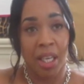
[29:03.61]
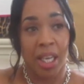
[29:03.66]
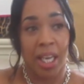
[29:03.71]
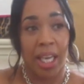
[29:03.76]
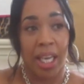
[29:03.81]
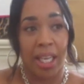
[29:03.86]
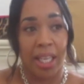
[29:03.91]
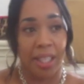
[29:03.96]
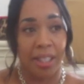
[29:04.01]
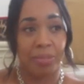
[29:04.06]

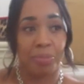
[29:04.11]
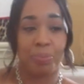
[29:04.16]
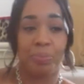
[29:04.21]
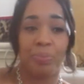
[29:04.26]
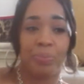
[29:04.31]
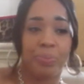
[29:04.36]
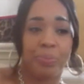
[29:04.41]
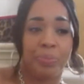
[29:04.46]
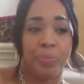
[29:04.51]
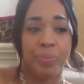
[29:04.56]

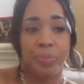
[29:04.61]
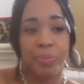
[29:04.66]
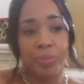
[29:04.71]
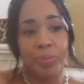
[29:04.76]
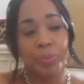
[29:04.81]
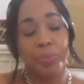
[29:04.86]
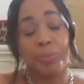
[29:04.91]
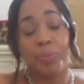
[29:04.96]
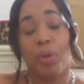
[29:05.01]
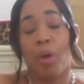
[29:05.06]
And
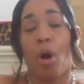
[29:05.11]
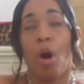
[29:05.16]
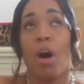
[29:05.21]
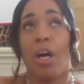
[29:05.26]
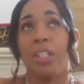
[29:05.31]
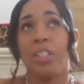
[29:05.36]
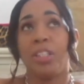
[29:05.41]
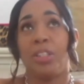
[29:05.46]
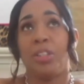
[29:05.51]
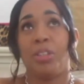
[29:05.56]

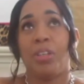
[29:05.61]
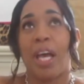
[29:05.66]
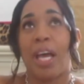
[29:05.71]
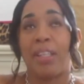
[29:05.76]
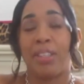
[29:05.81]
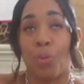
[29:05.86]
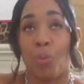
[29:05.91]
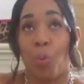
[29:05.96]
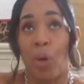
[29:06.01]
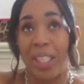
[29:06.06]
also
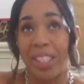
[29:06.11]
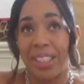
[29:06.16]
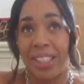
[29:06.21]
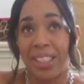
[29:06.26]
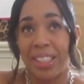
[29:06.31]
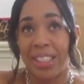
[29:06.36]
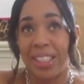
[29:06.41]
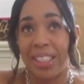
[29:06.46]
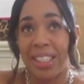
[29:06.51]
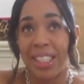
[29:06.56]
at the
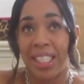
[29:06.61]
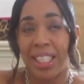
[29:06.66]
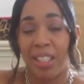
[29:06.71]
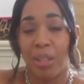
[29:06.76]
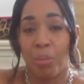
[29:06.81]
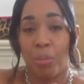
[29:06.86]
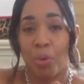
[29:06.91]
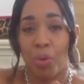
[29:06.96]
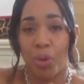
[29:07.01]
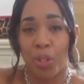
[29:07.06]
West End in
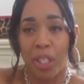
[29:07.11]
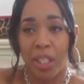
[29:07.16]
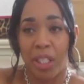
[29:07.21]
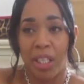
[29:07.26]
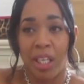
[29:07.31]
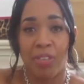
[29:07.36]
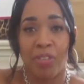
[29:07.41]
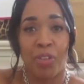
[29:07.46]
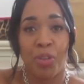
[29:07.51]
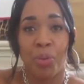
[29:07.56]
the
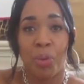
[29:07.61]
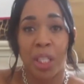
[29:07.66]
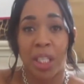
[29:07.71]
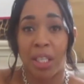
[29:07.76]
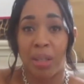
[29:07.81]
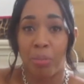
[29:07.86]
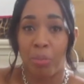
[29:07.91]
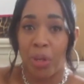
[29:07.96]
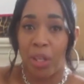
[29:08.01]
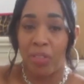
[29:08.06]
morning, if you want to
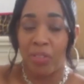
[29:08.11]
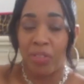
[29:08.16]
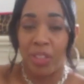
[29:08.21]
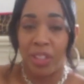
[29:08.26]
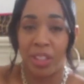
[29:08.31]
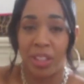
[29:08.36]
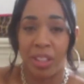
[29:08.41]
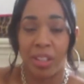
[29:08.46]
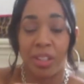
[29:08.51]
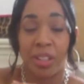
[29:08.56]
get
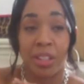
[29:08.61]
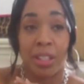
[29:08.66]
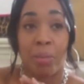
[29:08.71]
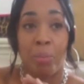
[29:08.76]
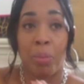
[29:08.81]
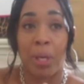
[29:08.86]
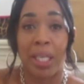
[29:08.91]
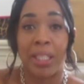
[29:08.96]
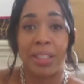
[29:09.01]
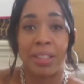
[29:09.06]
breakfast, there's an
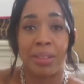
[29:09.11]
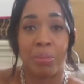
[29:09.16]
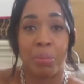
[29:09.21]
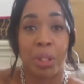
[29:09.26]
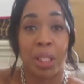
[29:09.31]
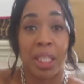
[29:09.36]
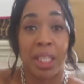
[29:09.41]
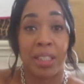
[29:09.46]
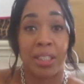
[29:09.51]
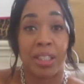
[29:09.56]
amazing
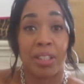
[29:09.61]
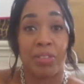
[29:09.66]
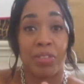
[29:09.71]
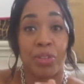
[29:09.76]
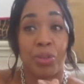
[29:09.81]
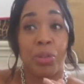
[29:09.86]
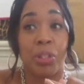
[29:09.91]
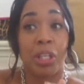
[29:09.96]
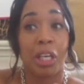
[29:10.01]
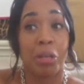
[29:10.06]
place. If
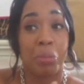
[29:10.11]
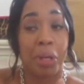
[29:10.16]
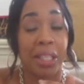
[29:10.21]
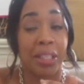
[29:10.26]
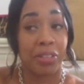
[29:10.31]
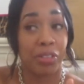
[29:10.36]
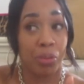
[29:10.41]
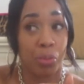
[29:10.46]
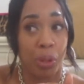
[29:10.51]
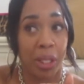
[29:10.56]
you come
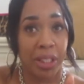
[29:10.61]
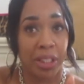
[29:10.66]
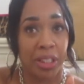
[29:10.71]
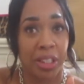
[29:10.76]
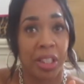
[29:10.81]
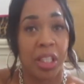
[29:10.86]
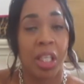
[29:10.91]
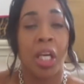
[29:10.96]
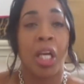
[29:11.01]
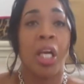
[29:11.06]
out of the West
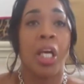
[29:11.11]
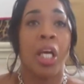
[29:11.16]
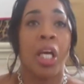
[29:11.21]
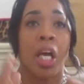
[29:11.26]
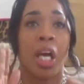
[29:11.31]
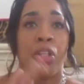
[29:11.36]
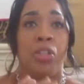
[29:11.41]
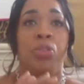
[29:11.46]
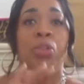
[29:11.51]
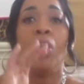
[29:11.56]
End
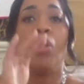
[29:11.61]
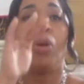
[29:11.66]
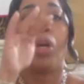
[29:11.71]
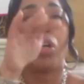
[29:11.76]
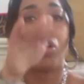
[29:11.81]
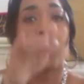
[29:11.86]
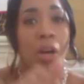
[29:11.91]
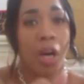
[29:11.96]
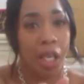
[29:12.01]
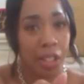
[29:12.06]
and you go
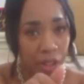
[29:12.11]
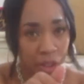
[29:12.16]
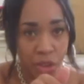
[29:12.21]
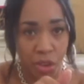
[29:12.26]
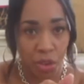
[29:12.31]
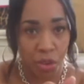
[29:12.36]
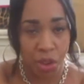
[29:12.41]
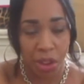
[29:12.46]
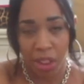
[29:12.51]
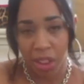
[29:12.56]
across the
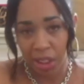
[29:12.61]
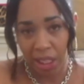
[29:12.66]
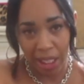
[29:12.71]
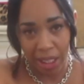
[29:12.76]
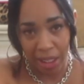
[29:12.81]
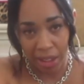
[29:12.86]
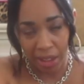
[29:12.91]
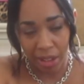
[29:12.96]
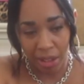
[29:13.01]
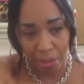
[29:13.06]
street, there's like
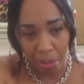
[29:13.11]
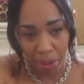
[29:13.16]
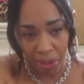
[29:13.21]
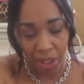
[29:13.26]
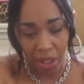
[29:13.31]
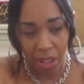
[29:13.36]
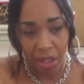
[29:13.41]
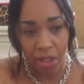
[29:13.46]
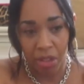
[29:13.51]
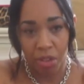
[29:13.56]
a subway
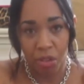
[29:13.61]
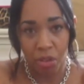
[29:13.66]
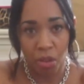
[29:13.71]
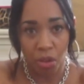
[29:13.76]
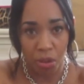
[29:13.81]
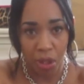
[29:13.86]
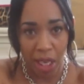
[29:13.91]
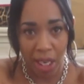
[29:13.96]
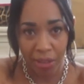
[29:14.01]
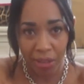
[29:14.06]
thing. You
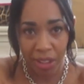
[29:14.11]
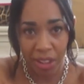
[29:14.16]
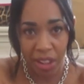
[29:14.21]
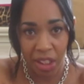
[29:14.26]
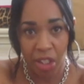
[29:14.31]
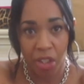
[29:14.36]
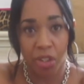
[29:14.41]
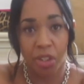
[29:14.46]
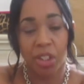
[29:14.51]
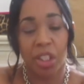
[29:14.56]
go down the
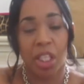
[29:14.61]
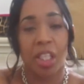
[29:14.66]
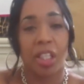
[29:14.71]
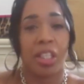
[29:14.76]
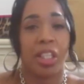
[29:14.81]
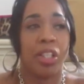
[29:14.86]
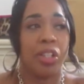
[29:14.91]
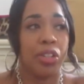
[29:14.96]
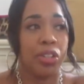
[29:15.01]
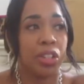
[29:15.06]
stairs,
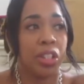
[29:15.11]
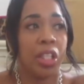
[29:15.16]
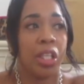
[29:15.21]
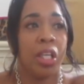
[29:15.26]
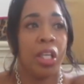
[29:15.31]
there's